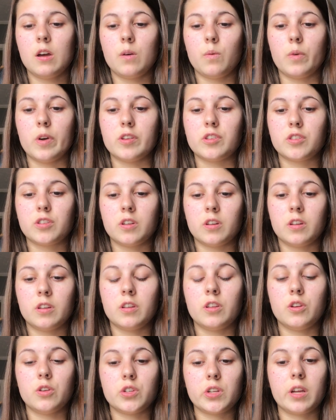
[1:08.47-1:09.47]
which
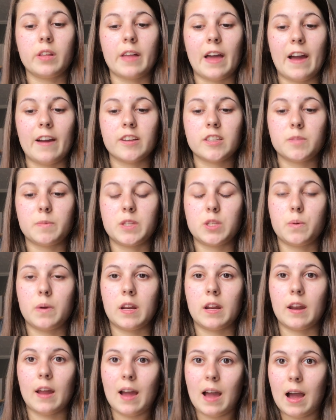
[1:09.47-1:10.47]
usually lasts
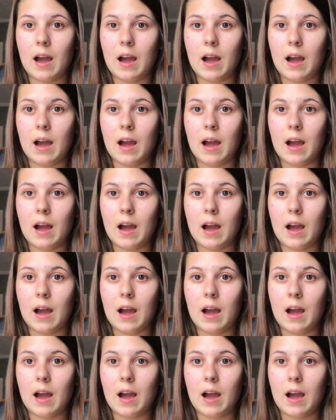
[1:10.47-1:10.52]
between an